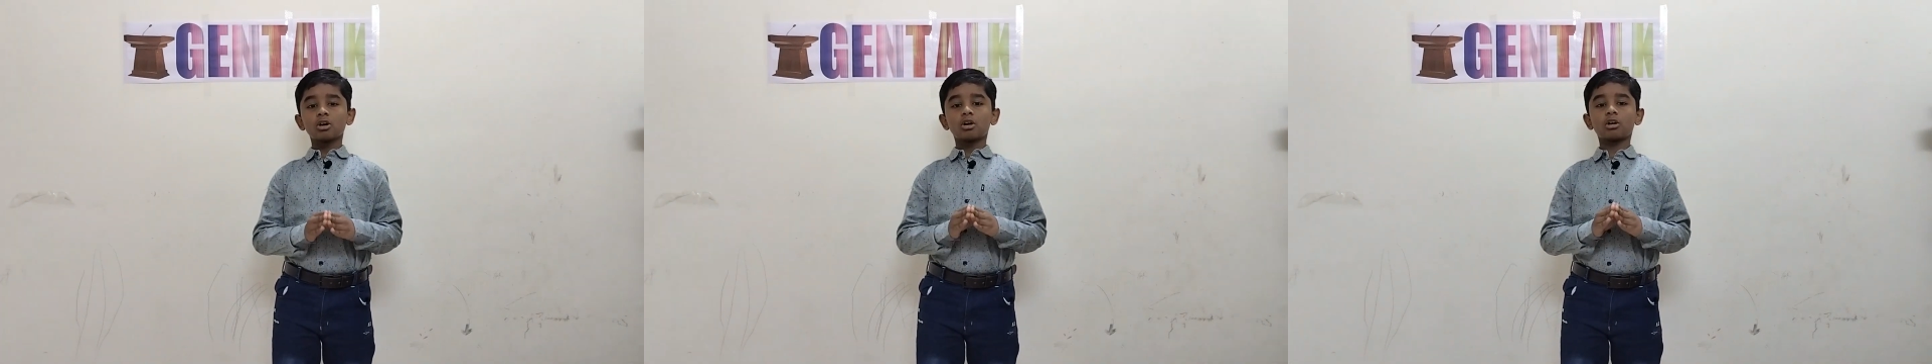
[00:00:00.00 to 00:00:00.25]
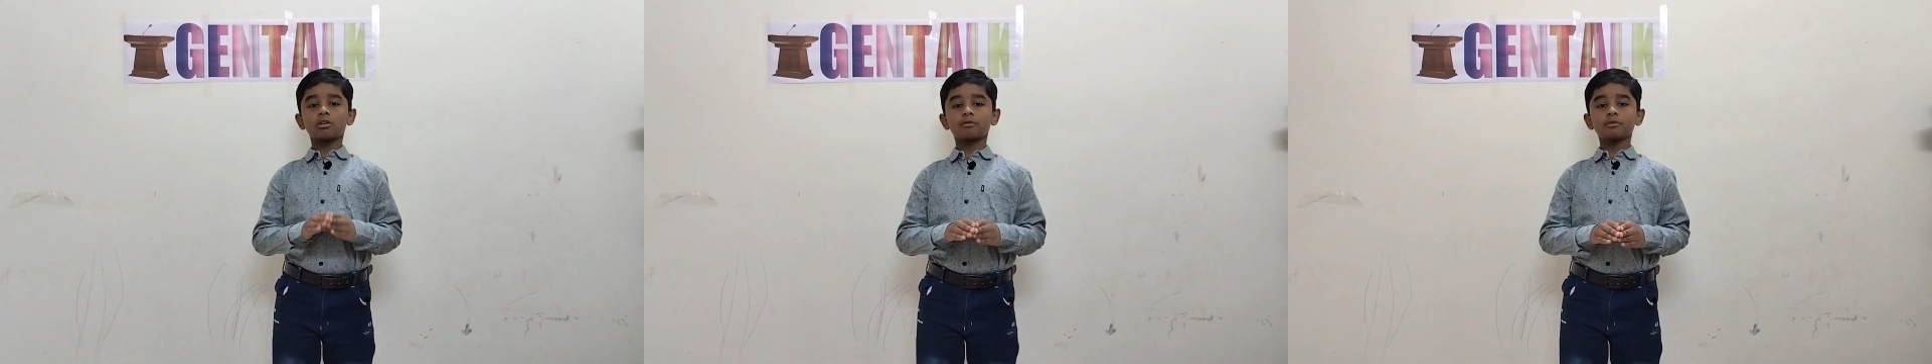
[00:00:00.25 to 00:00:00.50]

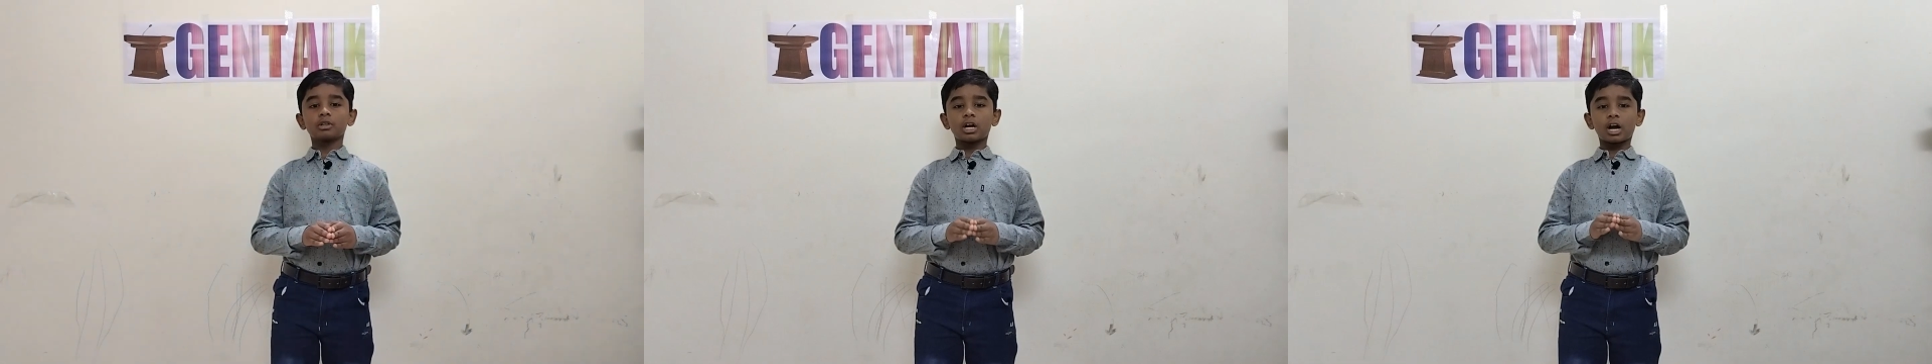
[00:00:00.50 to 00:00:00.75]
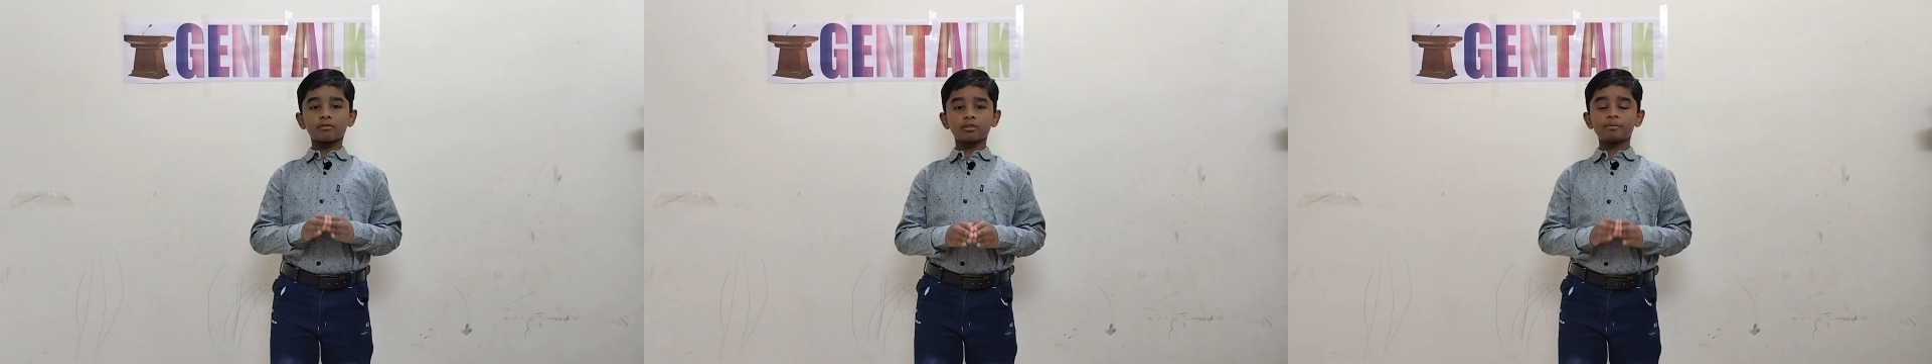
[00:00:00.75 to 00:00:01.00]
of
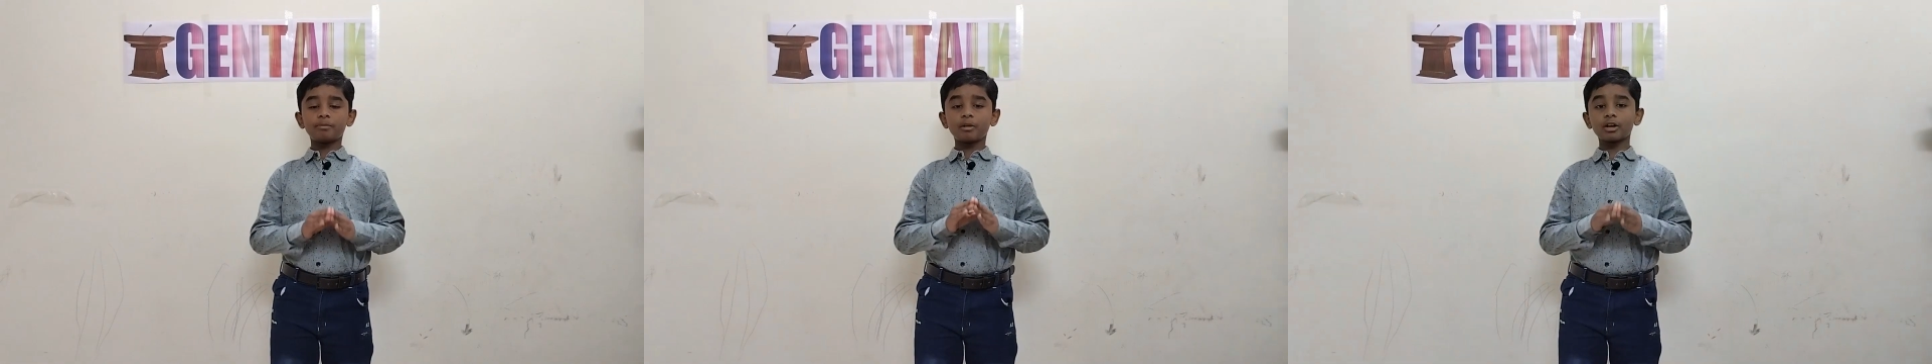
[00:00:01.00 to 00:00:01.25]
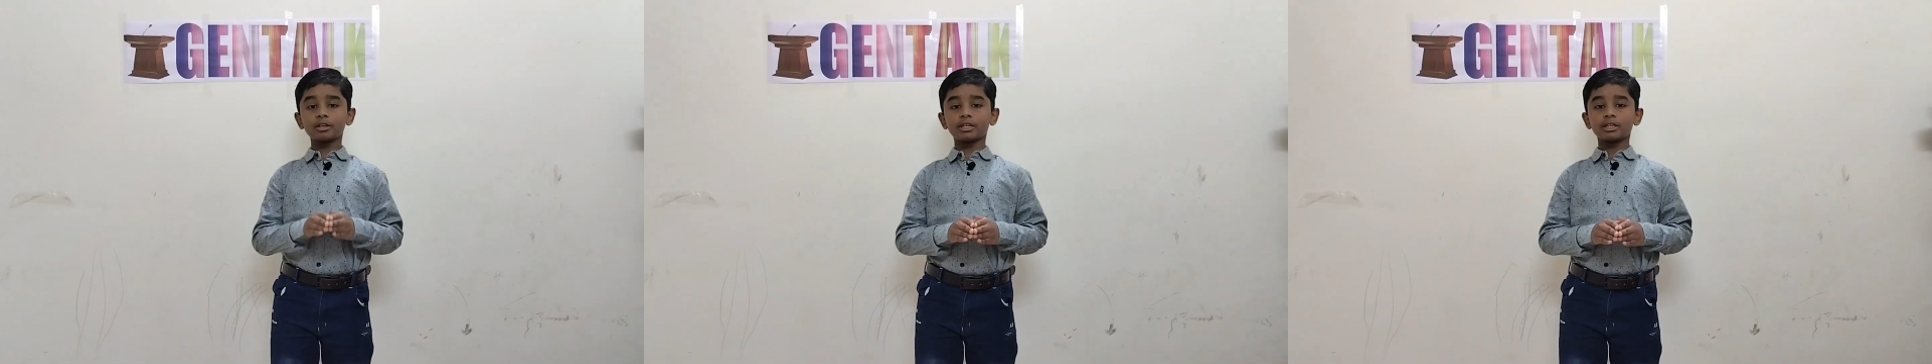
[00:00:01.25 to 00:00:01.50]
our
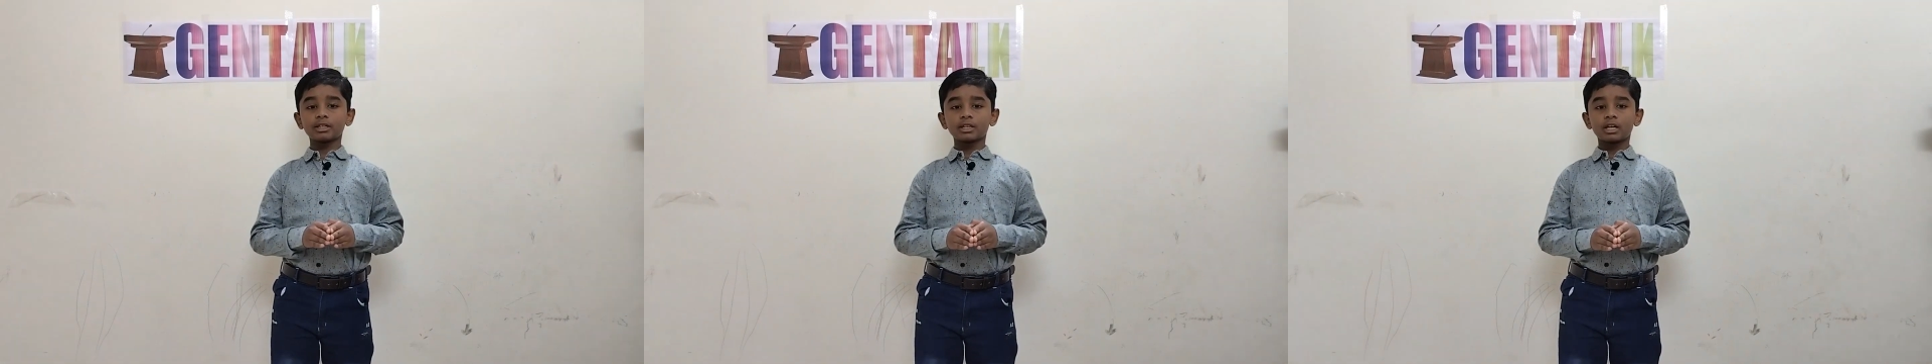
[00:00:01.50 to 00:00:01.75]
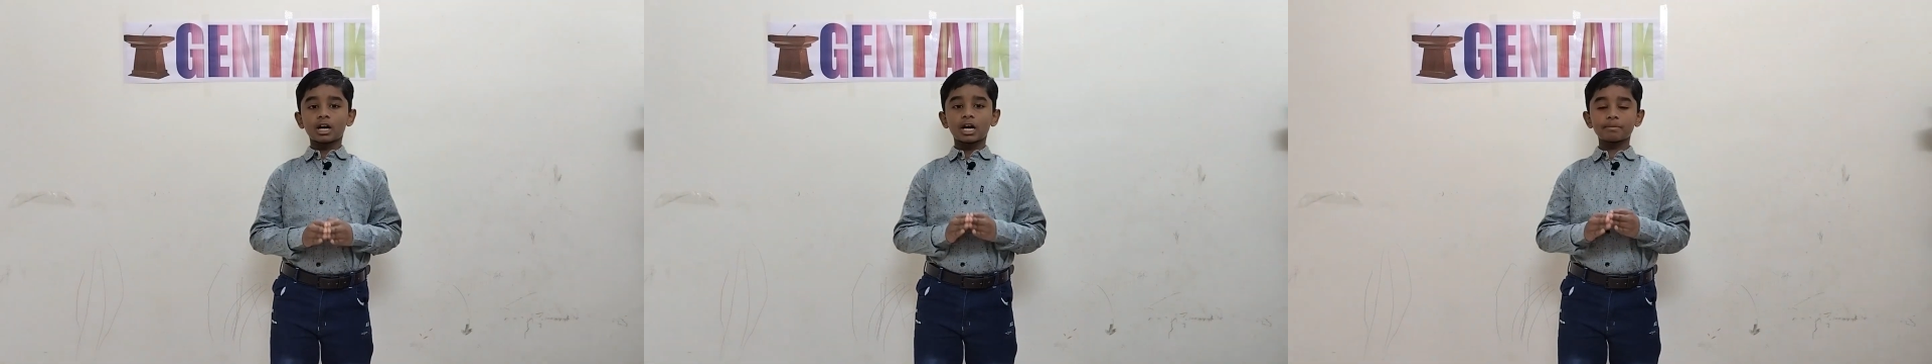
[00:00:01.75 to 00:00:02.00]
body,
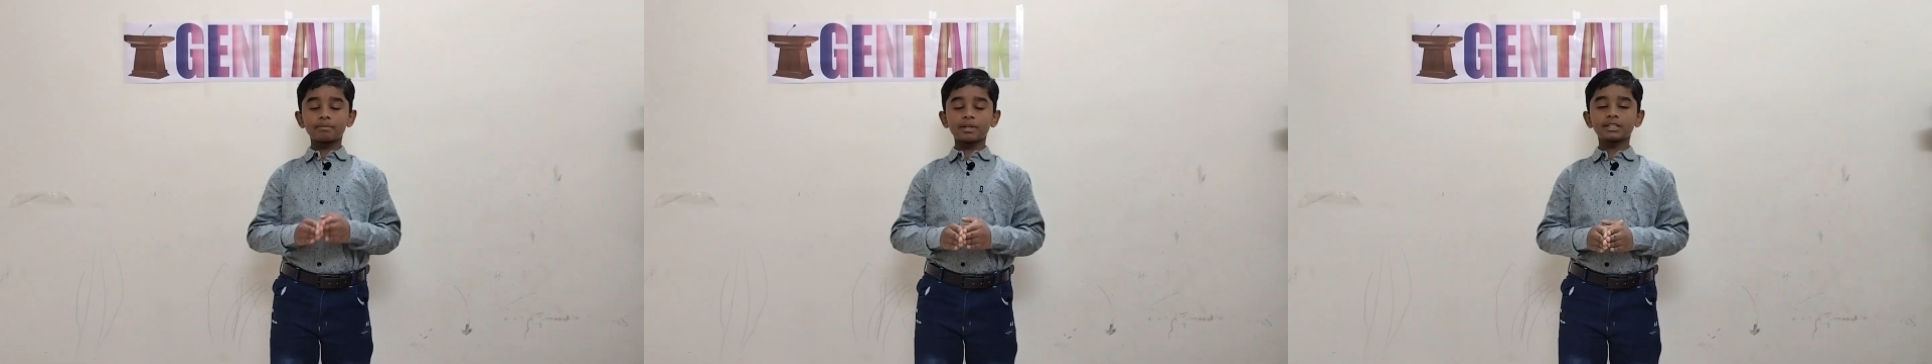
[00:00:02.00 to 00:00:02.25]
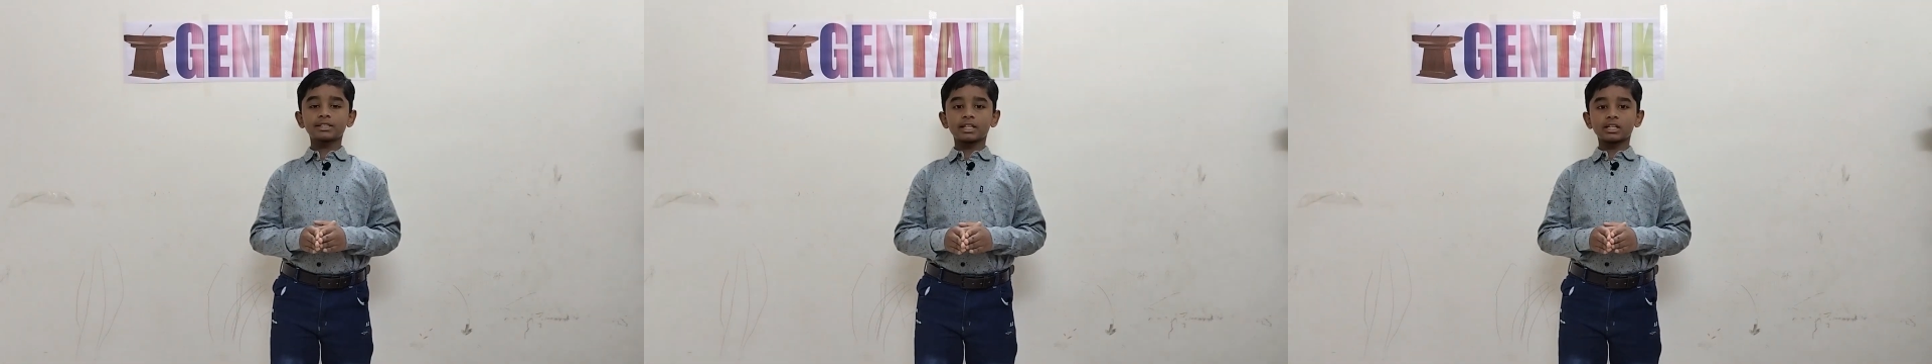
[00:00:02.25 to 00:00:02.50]
and
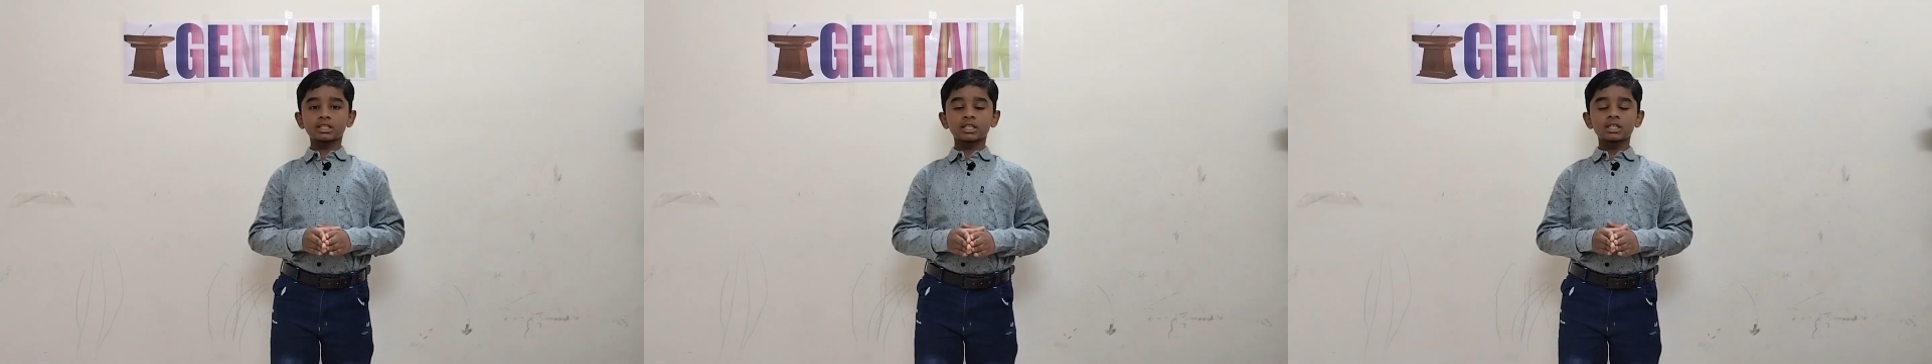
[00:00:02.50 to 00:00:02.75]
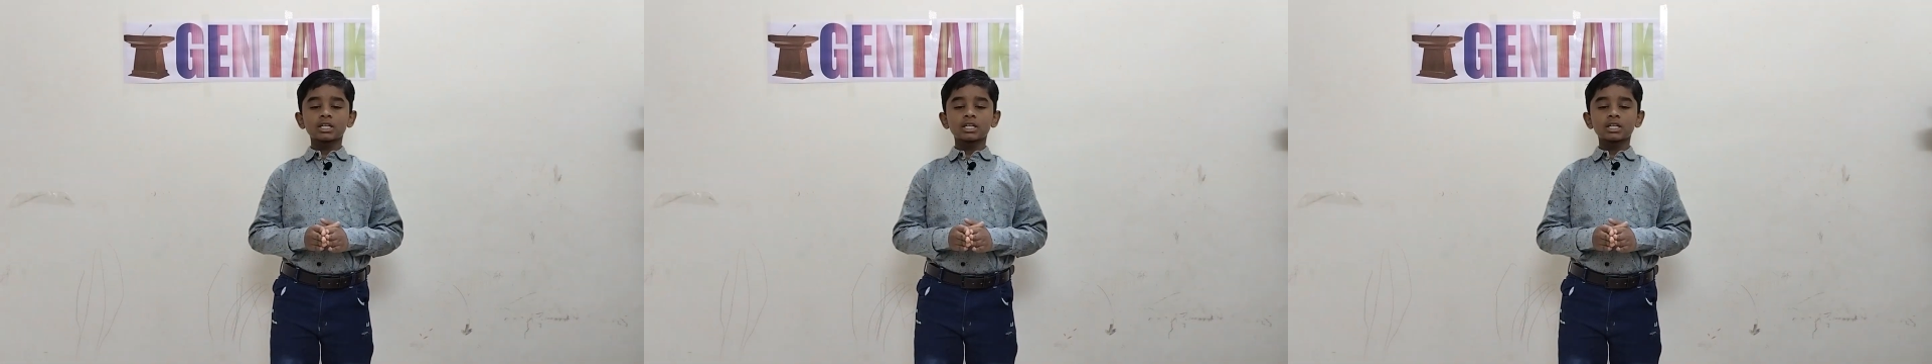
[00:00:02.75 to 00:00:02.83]
blood cells.